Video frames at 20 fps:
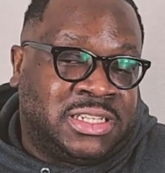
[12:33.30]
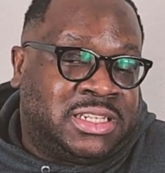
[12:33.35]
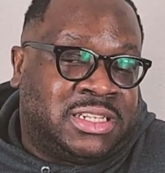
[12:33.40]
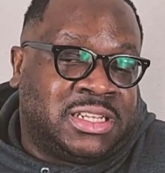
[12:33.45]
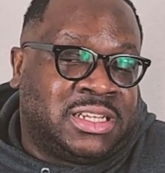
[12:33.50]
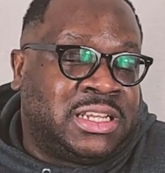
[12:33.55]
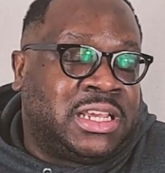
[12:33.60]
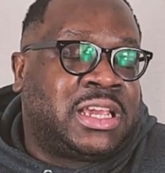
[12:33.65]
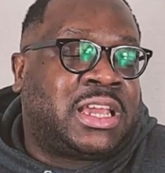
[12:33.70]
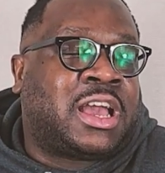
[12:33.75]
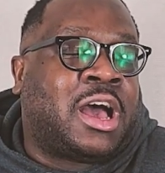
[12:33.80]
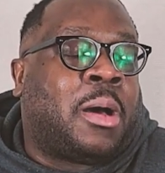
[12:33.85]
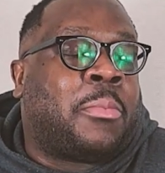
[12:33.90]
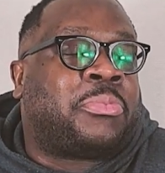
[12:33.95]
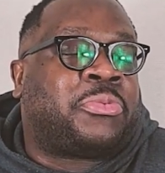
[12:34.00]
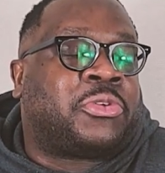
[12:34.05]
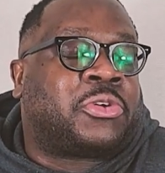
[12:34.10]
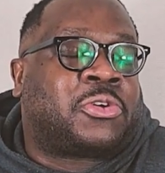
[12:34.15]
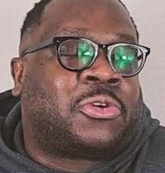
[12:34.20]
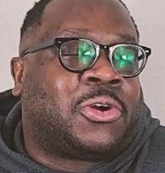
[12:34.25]
he
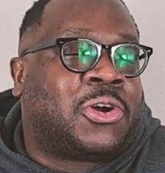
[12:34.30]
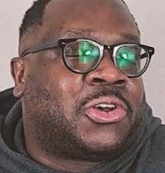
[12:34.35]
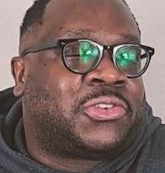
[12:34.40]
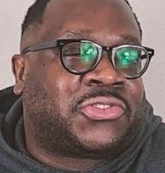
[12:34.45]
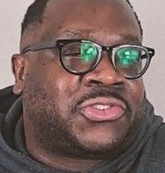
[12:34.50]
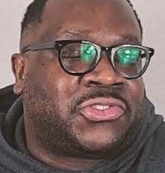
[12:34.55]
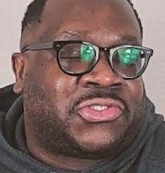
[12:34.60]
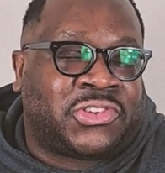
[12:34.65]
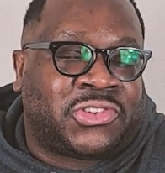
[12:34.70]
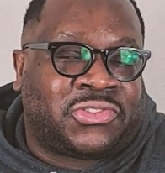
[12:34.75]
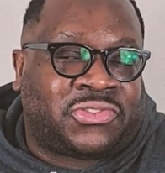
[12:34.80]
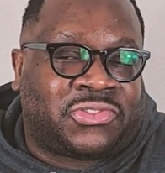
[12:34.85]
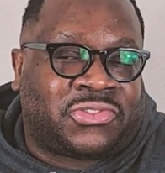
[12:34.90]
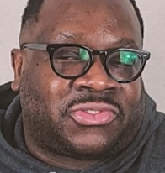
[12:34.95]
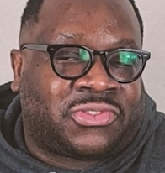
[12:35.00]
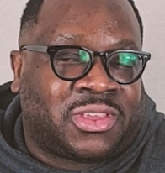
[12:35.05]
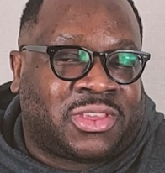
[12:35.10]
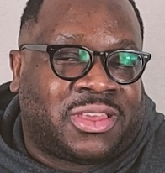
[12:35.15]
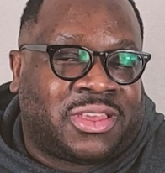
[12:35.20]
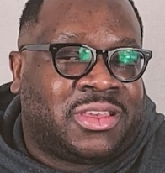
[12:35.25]
comes across as
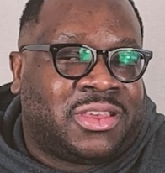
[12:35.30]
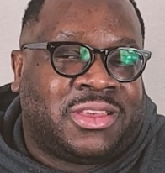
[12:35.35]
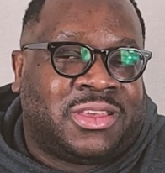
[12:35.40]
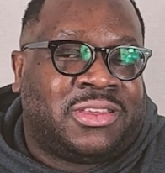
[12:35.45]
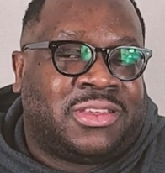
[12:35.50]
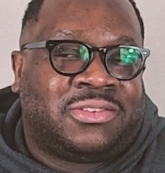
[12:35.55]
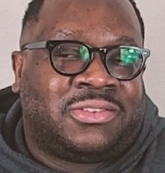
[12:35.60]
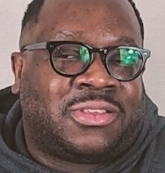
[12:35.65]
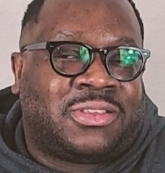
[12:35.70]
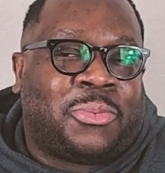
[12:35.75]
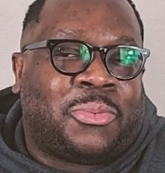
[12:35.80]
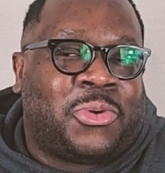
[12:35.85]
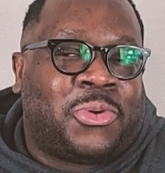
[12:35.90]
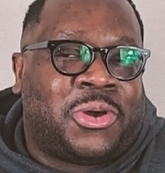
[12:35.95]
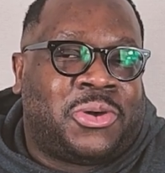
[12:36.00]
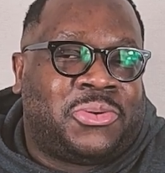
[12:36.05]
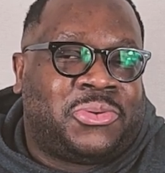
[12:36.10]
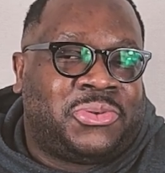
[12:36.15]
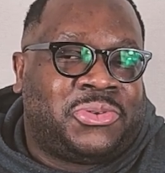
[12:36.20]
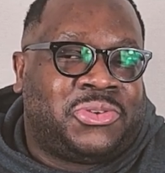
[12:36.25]
just
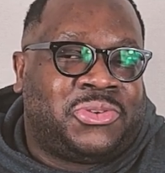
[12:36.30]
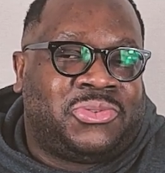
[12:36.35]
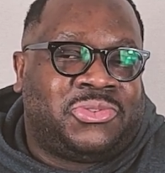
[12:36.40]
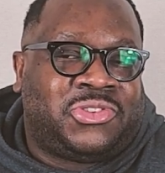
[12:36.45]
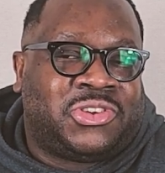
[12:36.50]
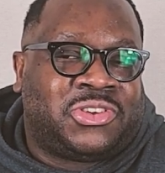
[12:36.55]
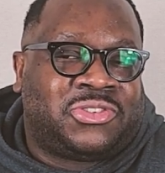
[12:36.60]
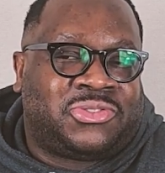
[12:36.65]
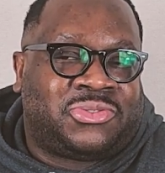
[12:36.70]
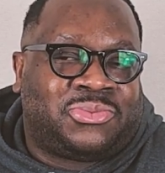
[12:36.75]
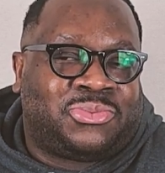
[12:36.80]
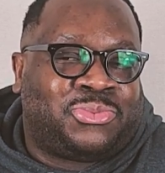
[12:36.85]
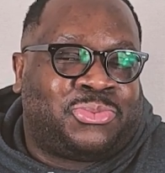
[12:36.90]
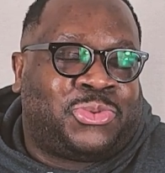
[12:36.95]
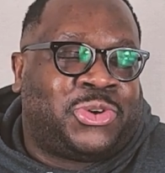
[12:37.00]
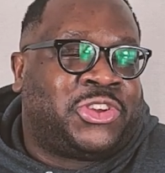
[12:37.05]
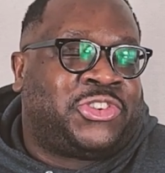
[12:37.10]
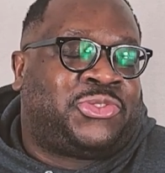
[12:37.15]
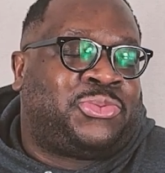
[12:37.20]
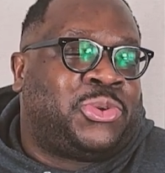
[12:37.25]
someone who you just
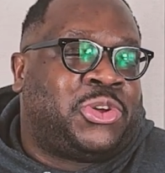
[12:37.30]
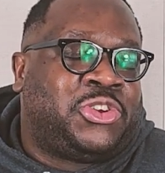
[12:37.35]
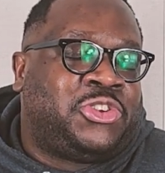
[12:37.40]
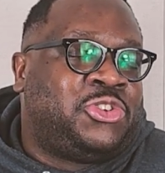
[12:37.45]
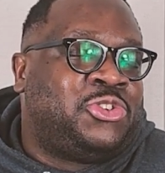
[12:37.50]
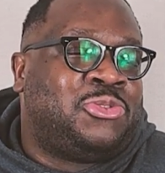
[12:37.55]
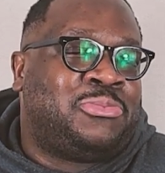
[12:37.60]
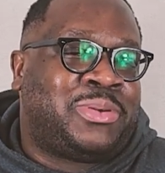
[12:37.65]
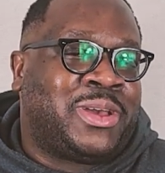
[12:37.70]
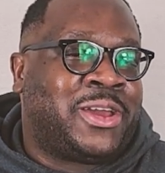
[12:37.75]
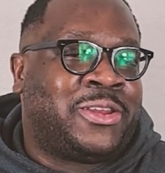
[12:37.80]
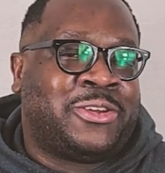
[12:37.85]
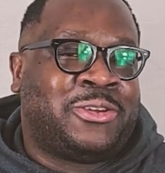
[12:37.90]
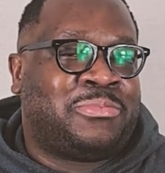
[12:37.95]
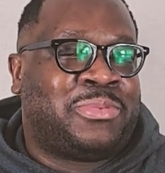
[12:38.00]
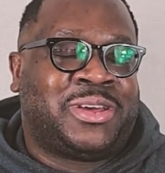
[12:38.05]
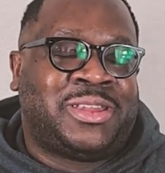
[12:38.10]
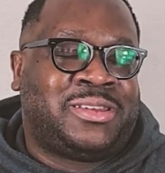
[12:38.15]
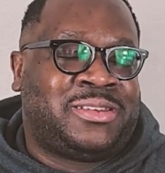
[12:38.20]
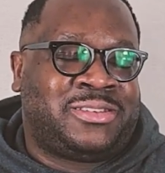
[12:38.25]
wish would do better,
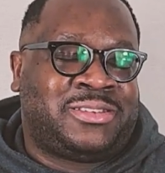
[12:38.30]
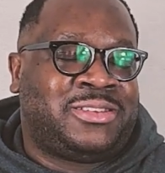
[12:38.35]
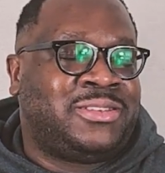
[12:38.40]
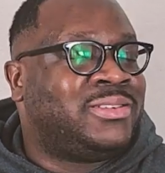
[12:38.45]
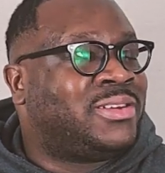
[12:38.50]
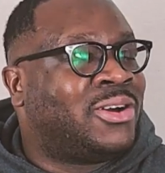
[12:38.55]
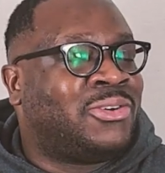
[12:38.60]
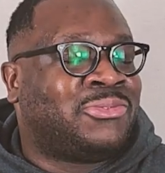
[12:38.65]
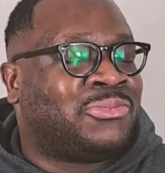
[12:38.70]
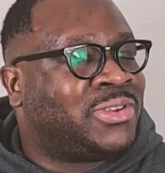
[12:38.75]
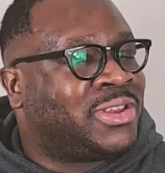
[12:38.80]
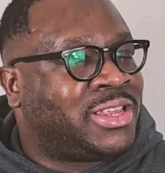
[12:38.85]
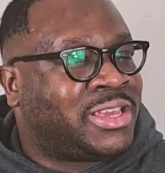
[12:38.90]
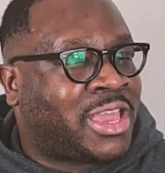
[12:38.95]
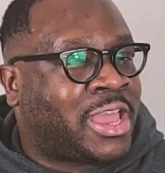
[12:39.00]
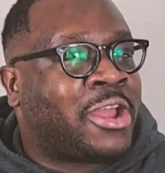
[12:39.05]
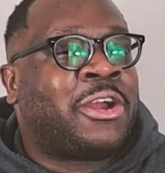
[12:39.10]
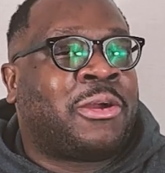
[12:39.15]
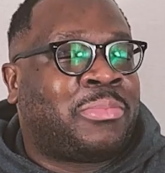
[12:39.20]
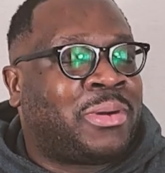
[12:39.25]
but you don't really
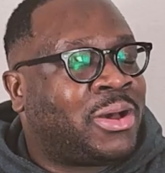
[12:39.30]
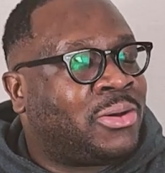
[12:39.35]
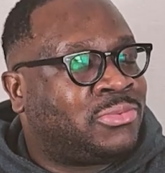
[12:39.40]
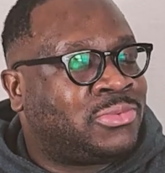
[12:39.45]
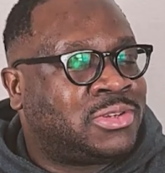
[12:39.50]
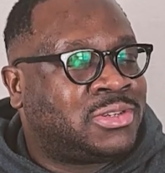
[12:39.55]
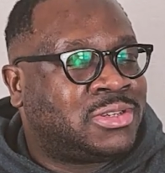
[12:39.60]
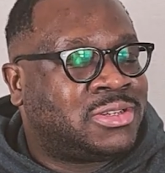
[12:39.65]
care about.